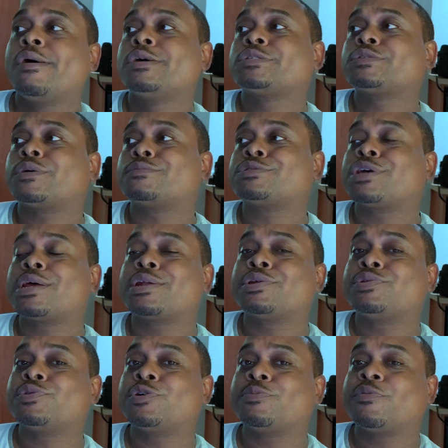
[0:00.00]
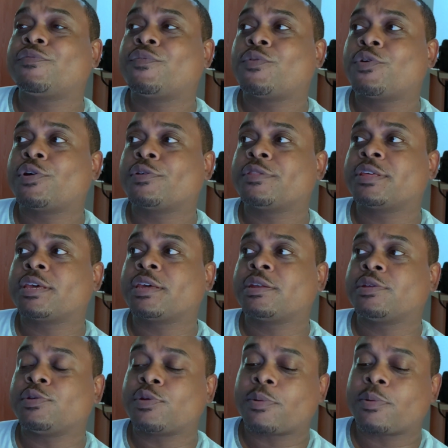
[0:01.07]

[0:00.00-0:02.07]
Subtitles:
So I'm trying to do it before then.